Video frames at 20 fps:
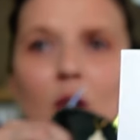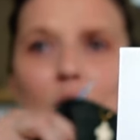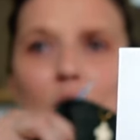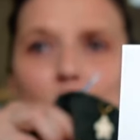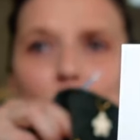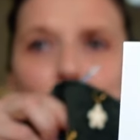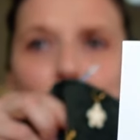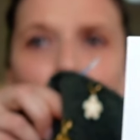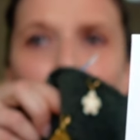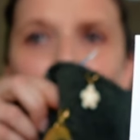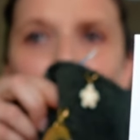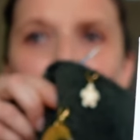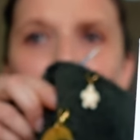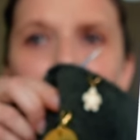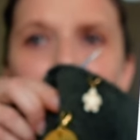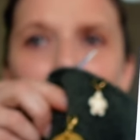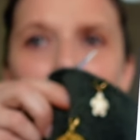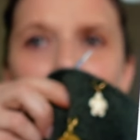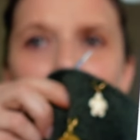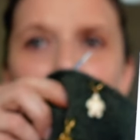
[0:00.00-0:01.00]
So
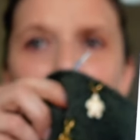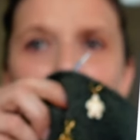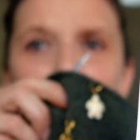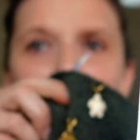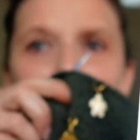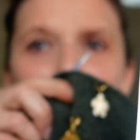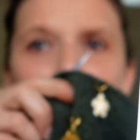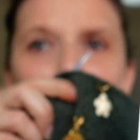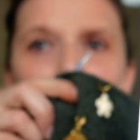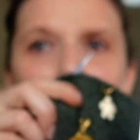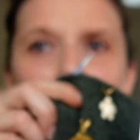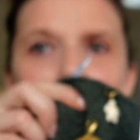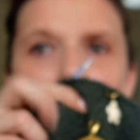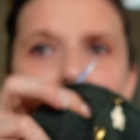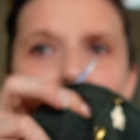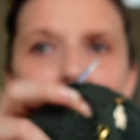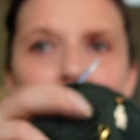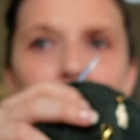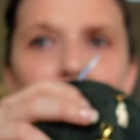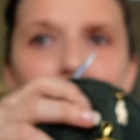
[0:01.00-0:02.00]
the
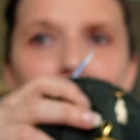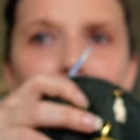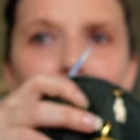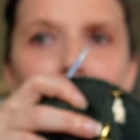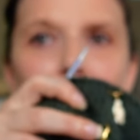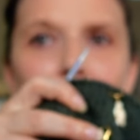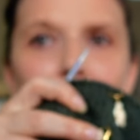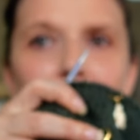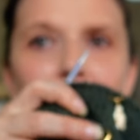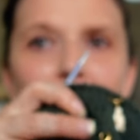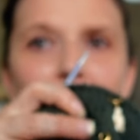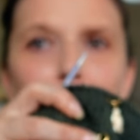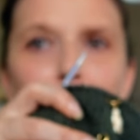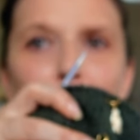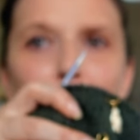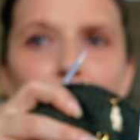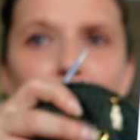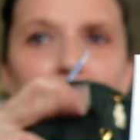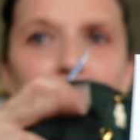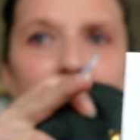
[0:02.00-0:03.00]

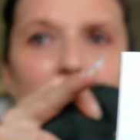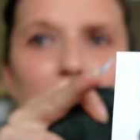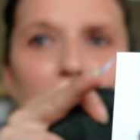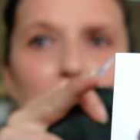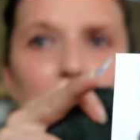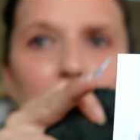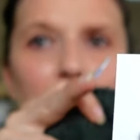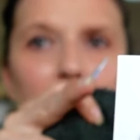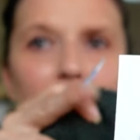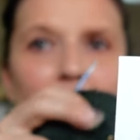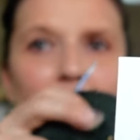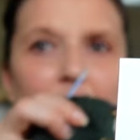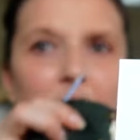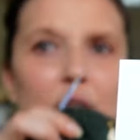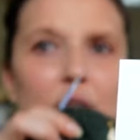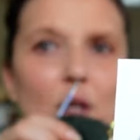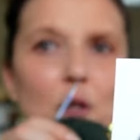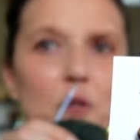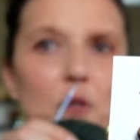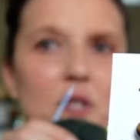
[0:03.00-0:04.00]
Progress Keeper
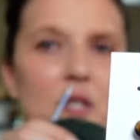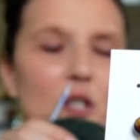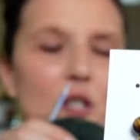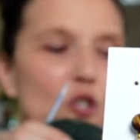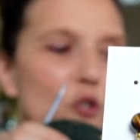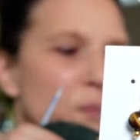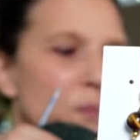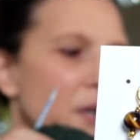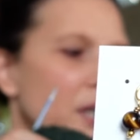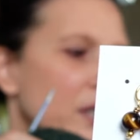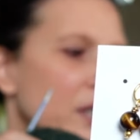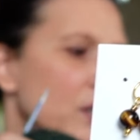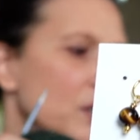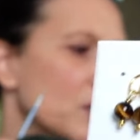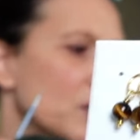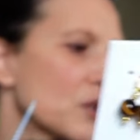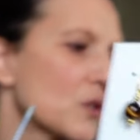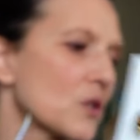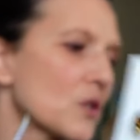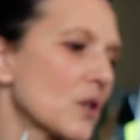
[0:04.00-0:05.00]
and those stitch
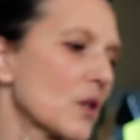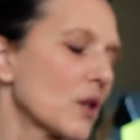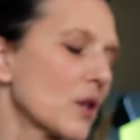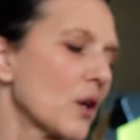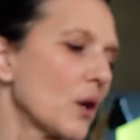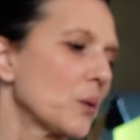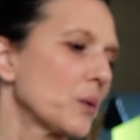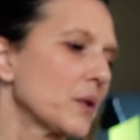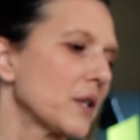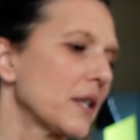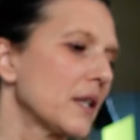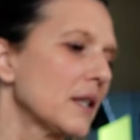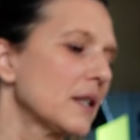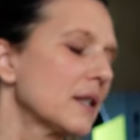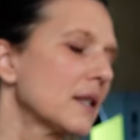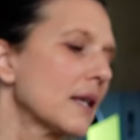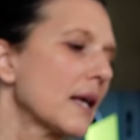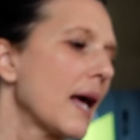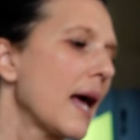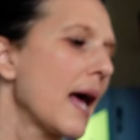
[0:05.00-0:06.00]
markers go with
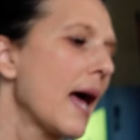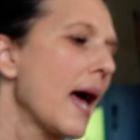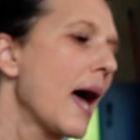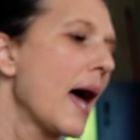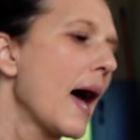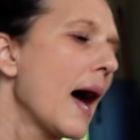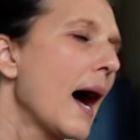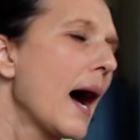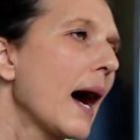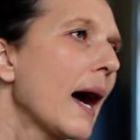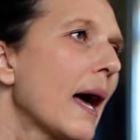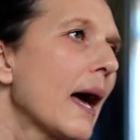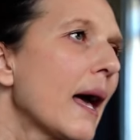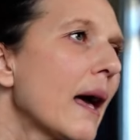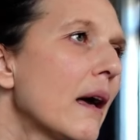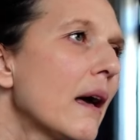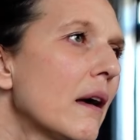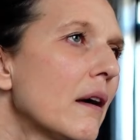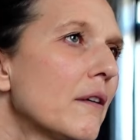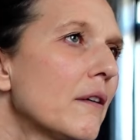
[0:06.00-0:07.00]
it. I
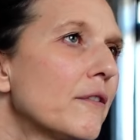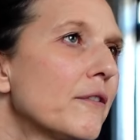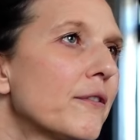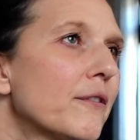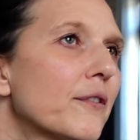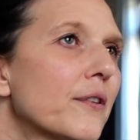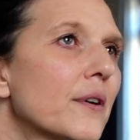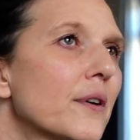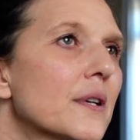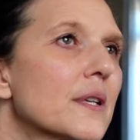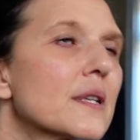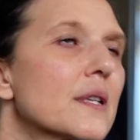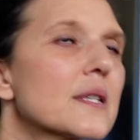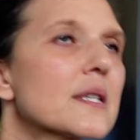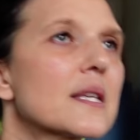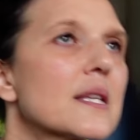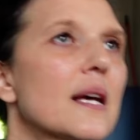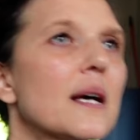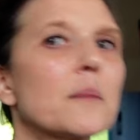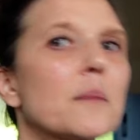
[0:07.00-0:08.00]
have
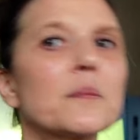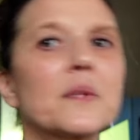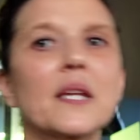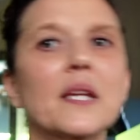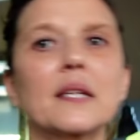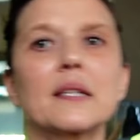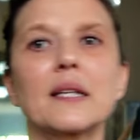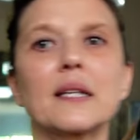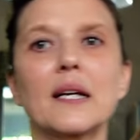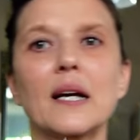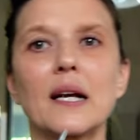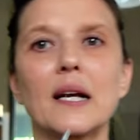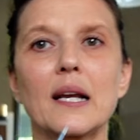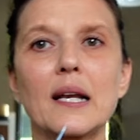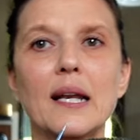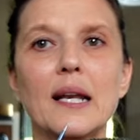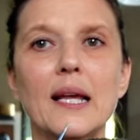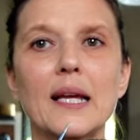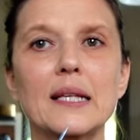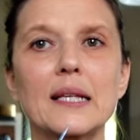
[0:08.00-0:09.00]
some that are
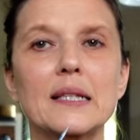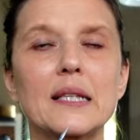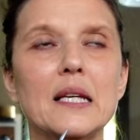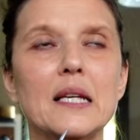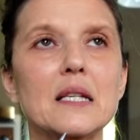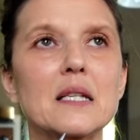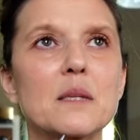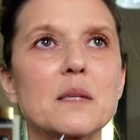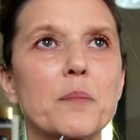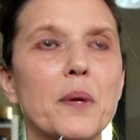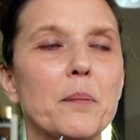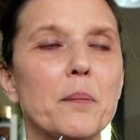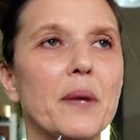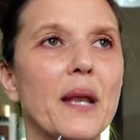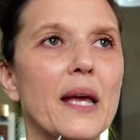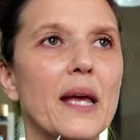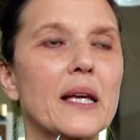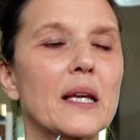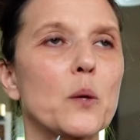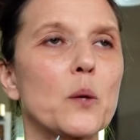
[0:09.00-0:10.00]
like this, but
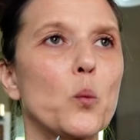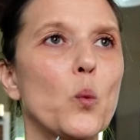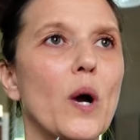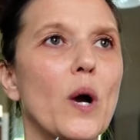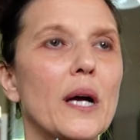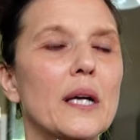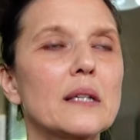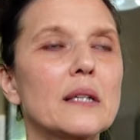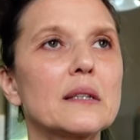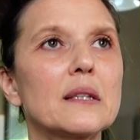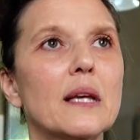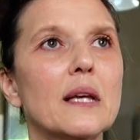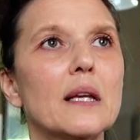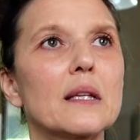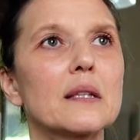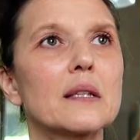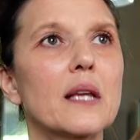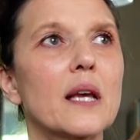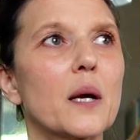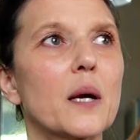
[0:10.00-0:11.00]
black and white,
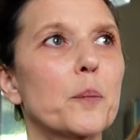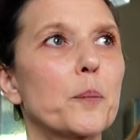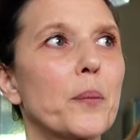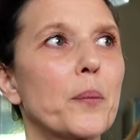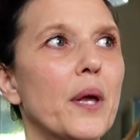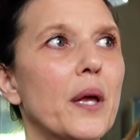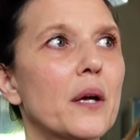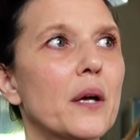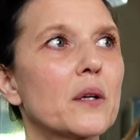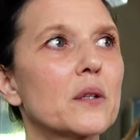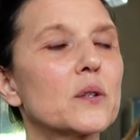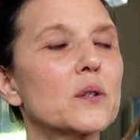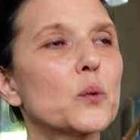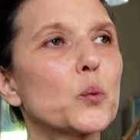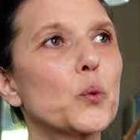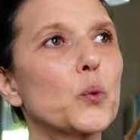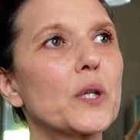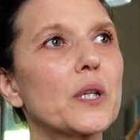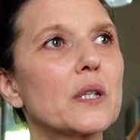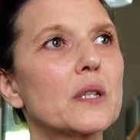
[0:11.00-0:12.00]
and they are paired
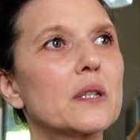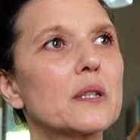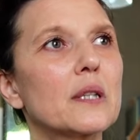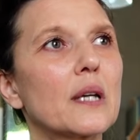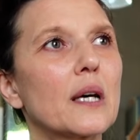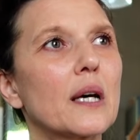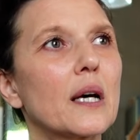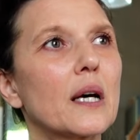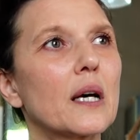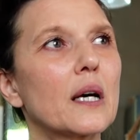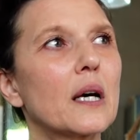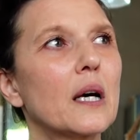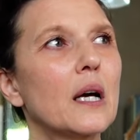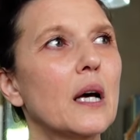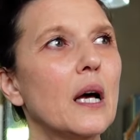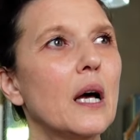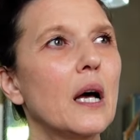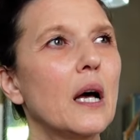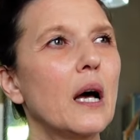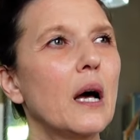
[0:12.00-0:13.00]
with
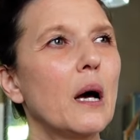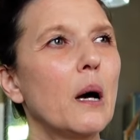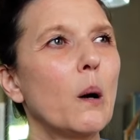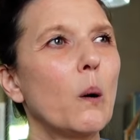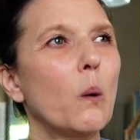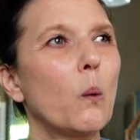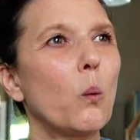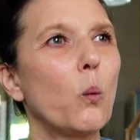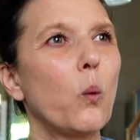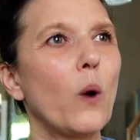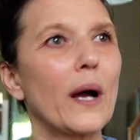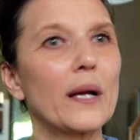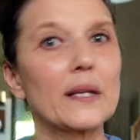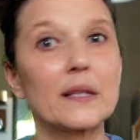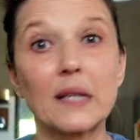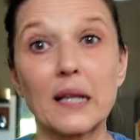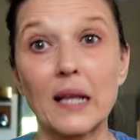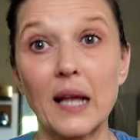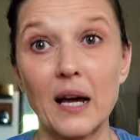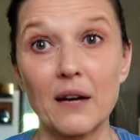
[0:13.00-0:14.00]

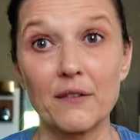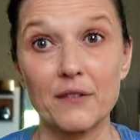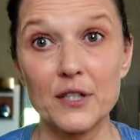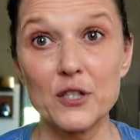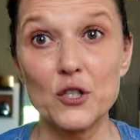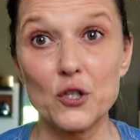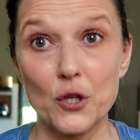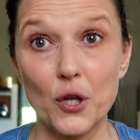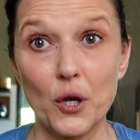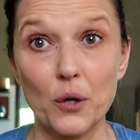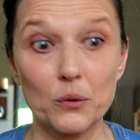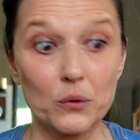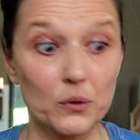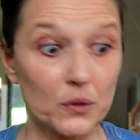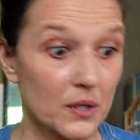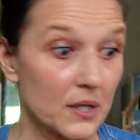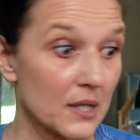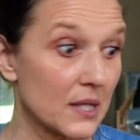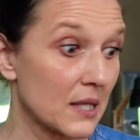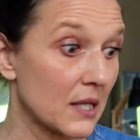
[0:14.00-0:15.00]
white lava
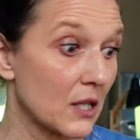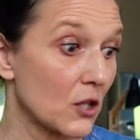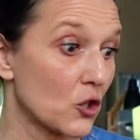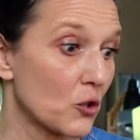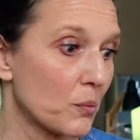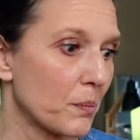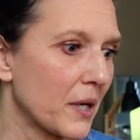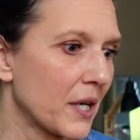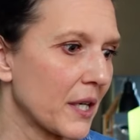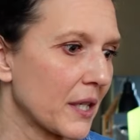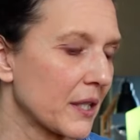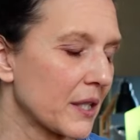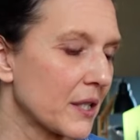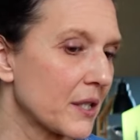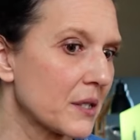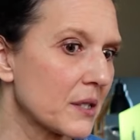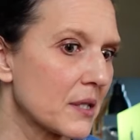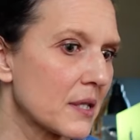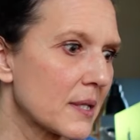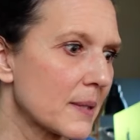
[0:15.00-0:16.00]
stone stitch
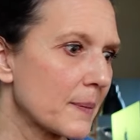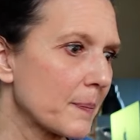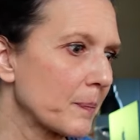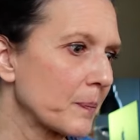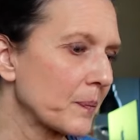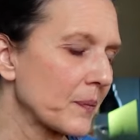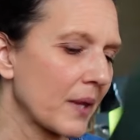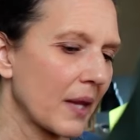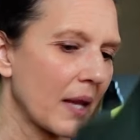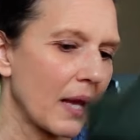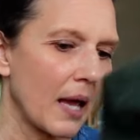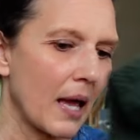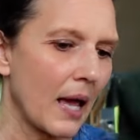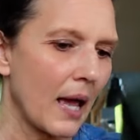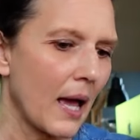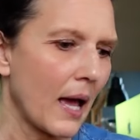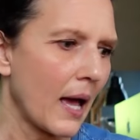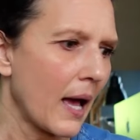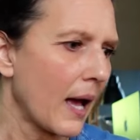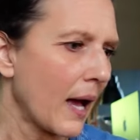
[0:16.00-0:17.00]
markers.
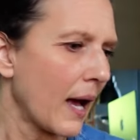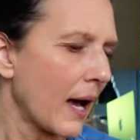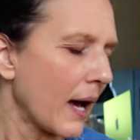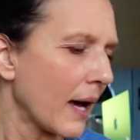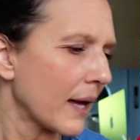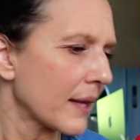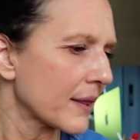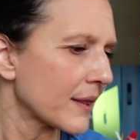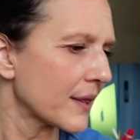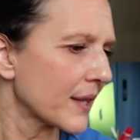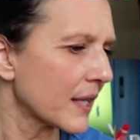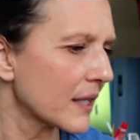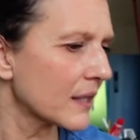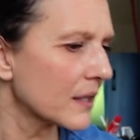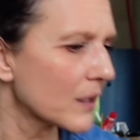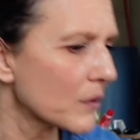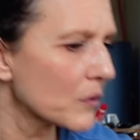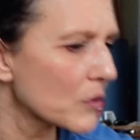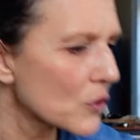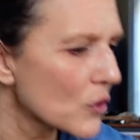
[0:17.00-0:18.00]
I think
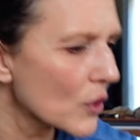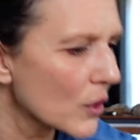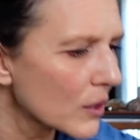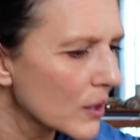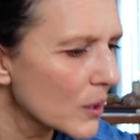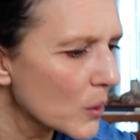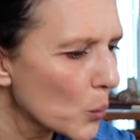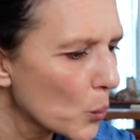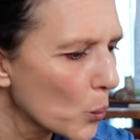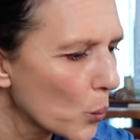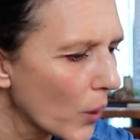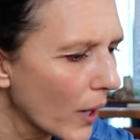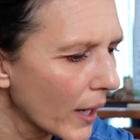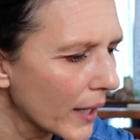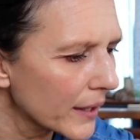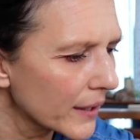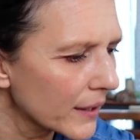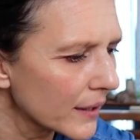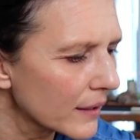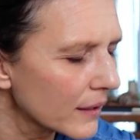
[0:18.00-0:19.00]
there is only
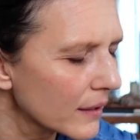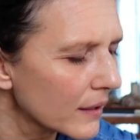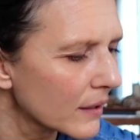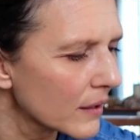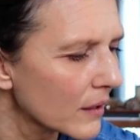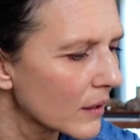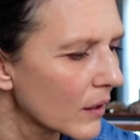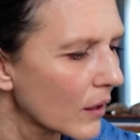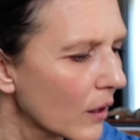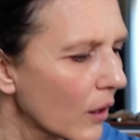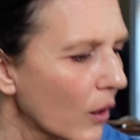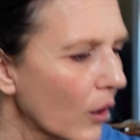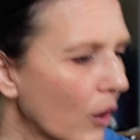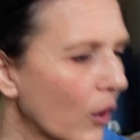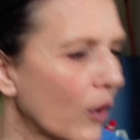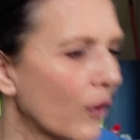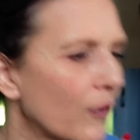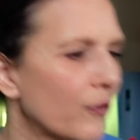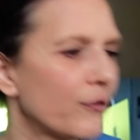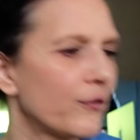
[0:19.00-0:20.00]
one
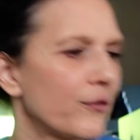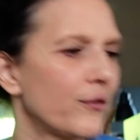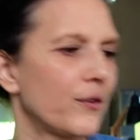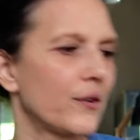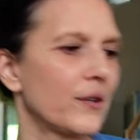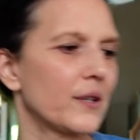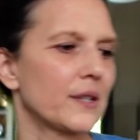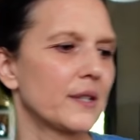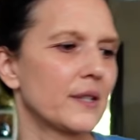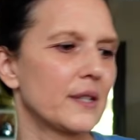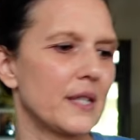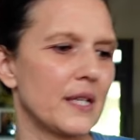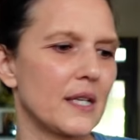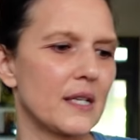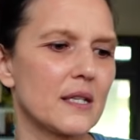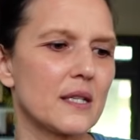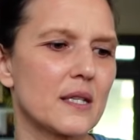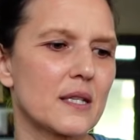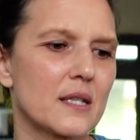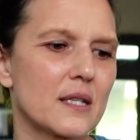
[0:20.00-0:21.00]
of
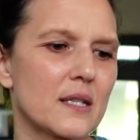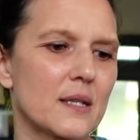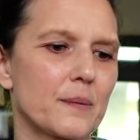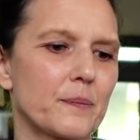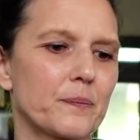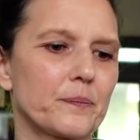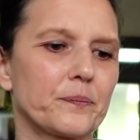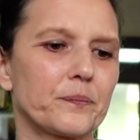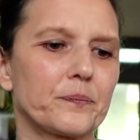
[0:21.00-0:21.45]
this.